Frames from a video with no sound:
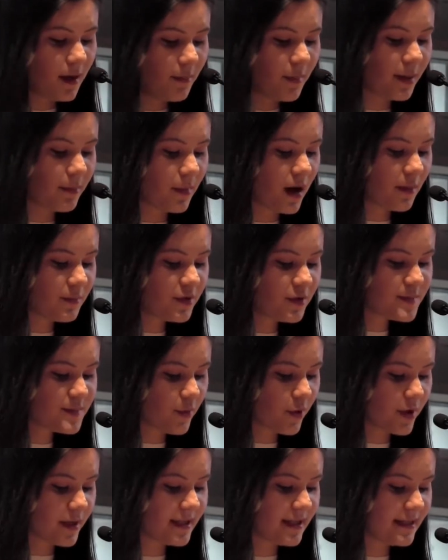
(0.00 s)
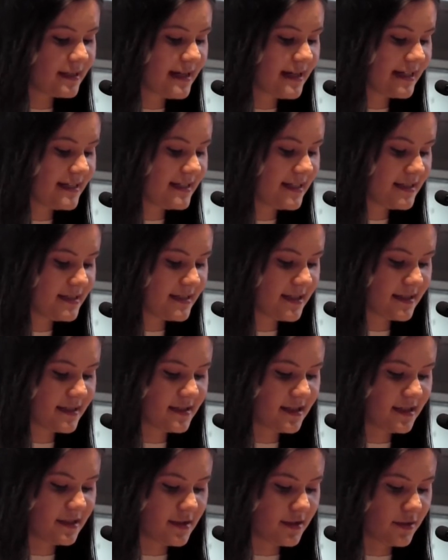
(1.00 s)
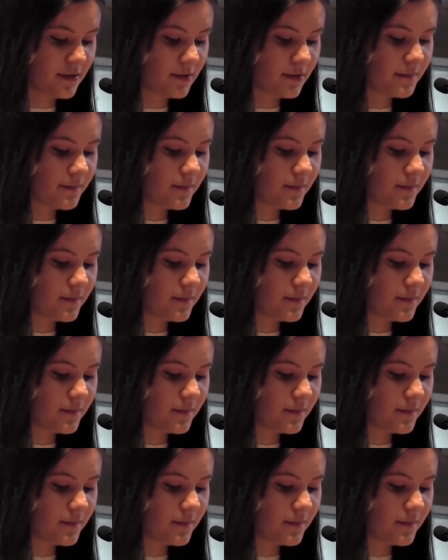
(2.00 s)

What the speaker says: My mom was born in 1962,